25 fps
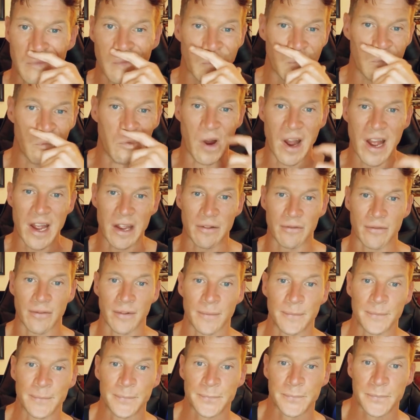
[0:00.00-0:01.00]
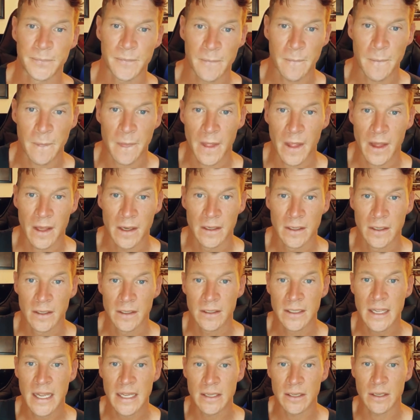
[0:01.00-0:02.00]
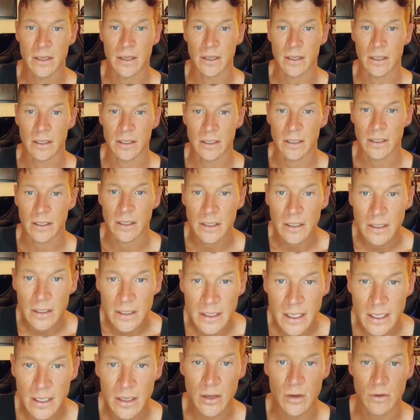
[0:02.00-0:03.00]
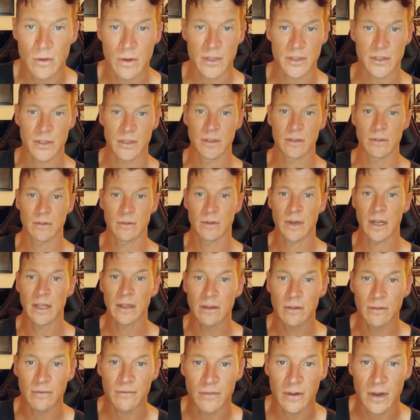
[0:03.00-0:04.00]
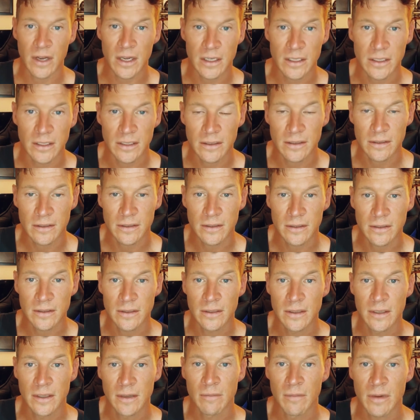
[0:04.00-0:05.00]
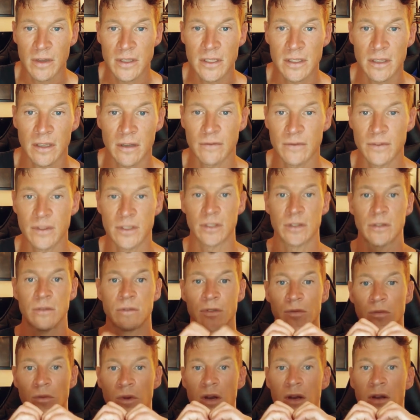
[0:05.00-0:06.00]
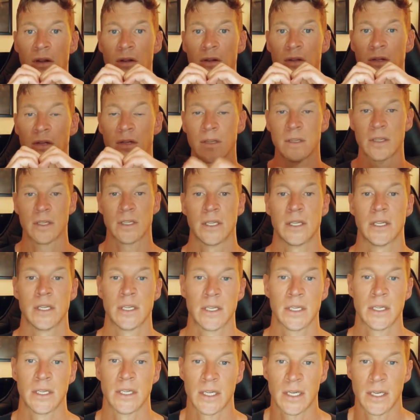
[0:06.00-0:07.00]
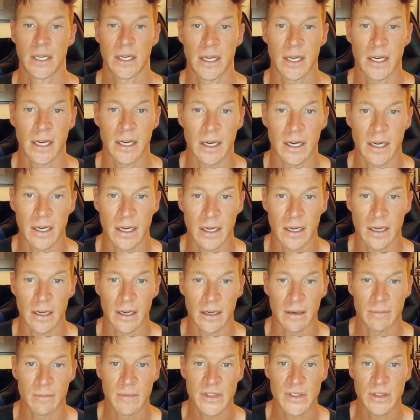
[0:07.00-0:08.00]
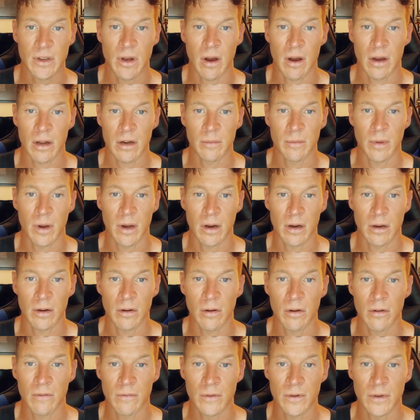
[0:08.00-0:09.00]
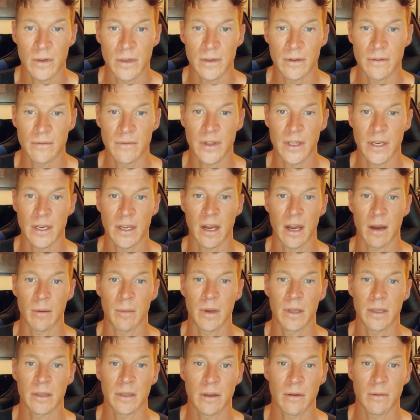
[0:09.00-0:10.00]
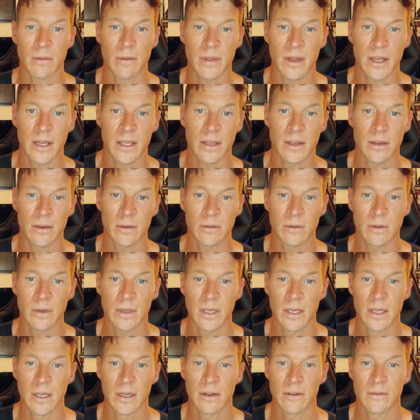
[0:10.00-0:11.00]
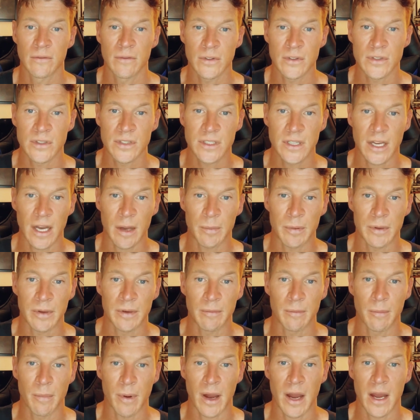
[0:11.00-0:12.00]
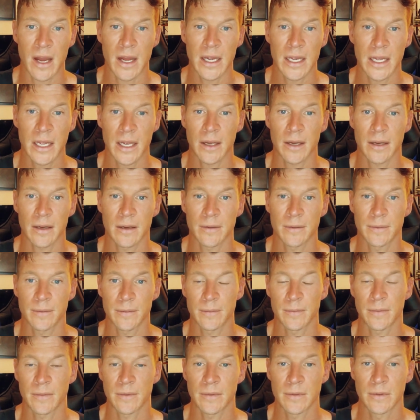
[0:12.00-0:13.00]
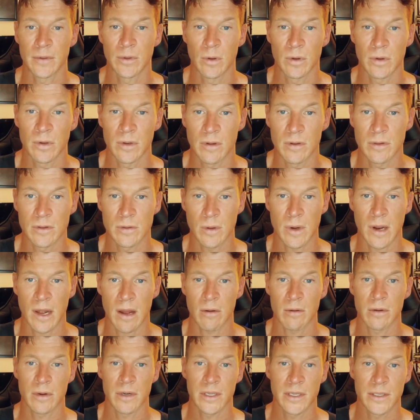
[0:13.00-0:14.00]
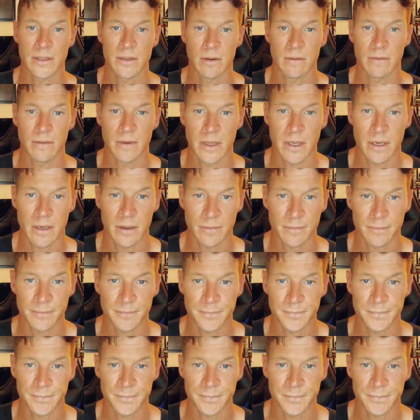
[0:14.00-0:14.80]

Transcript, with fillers: Wave! Kenya, Kenya Chris, too. Hello, friend. Much love to you as well. Uh, Miss Autumn Hart over in Vietnam. Hello, thank you for stopping by. Lord knows what hour it is over there.